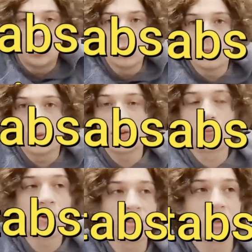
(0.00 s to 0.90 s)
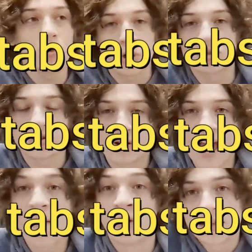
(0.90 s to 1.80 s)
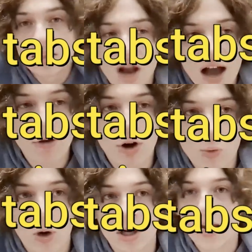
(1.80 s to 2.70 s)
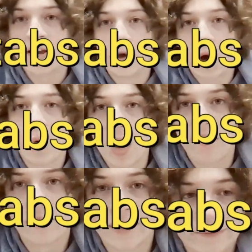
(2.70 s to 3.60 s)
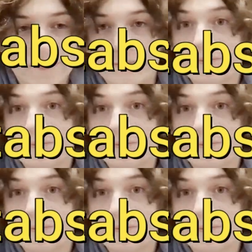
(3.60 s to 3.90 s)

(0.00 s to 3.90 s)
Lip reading: What's the worst that's going to happen? It's not going to work and you go off it.